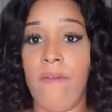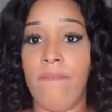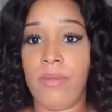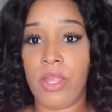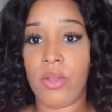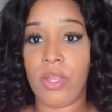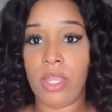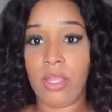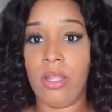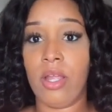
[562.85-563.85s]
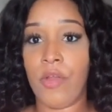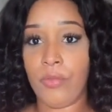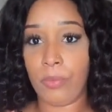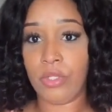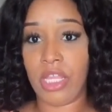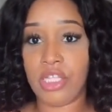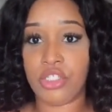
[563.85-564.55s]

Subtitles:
Very comfortable. They